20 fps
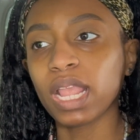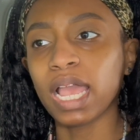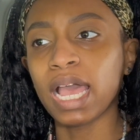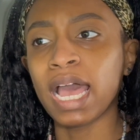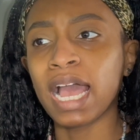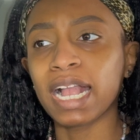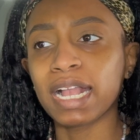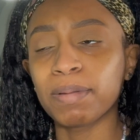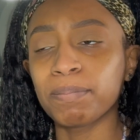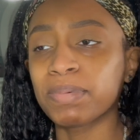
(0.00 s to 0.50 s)

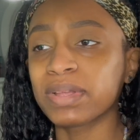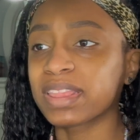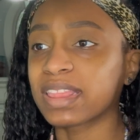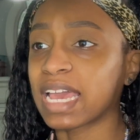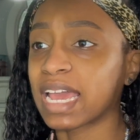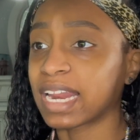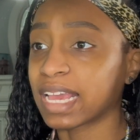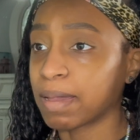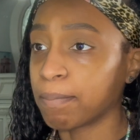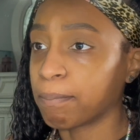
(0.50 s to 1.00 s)
I can put
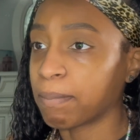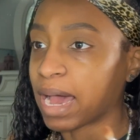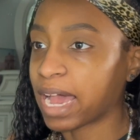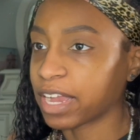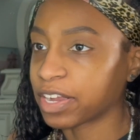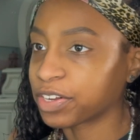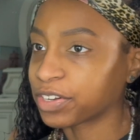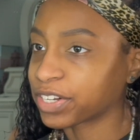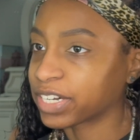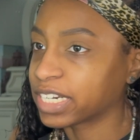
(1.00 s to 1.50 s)
that in my
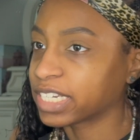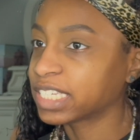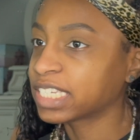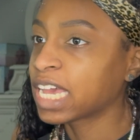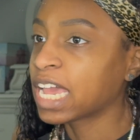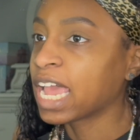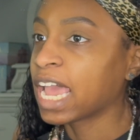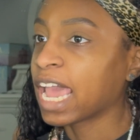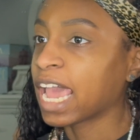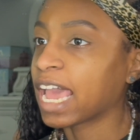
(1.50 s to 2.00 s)
crease,
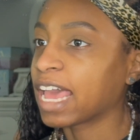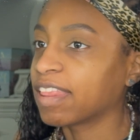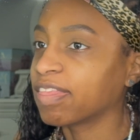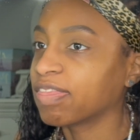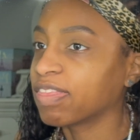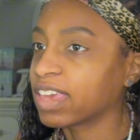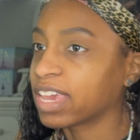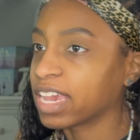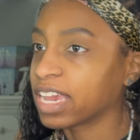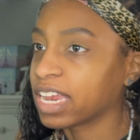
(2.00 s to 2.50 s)
and
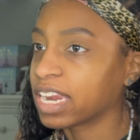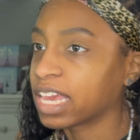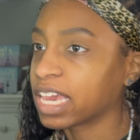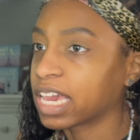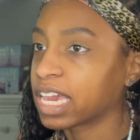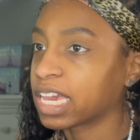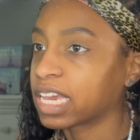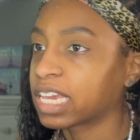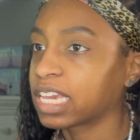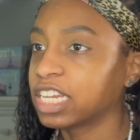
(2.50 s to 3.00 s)
then
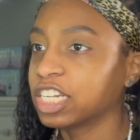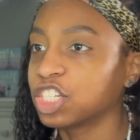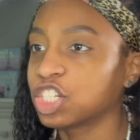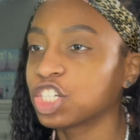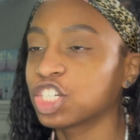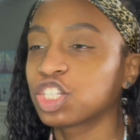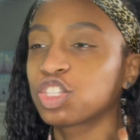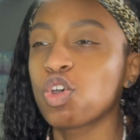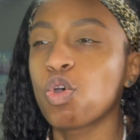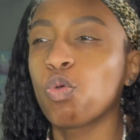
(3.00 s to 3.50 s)
it can
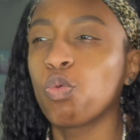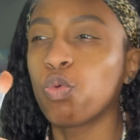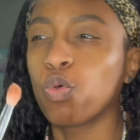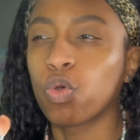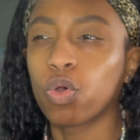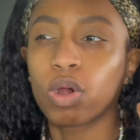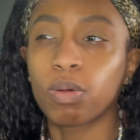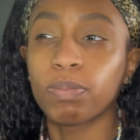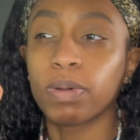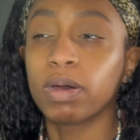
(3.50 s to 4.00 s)
just
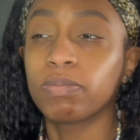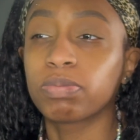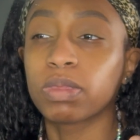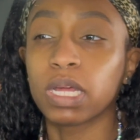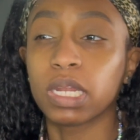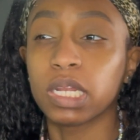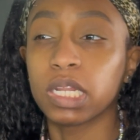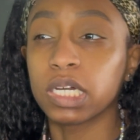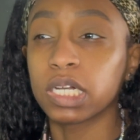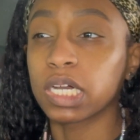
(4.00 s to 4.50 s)
warm up the
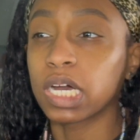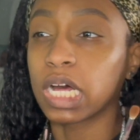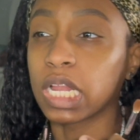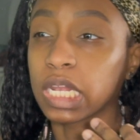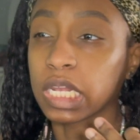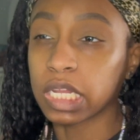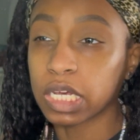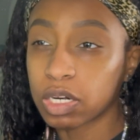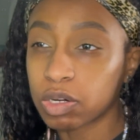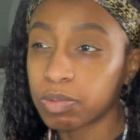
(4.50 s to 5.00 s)
look a
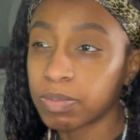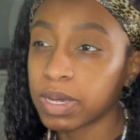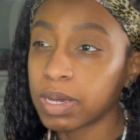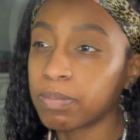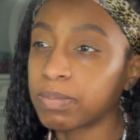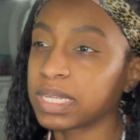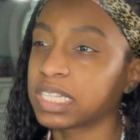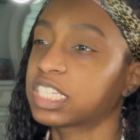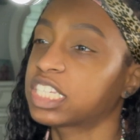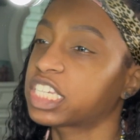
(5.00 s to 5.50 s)
little bit
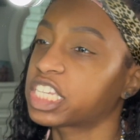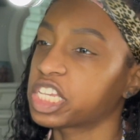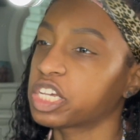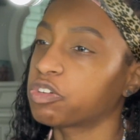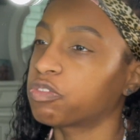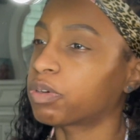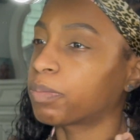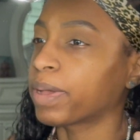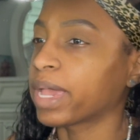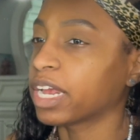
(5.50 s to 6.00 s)
but still
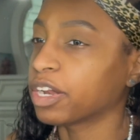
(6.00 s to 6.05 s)
remain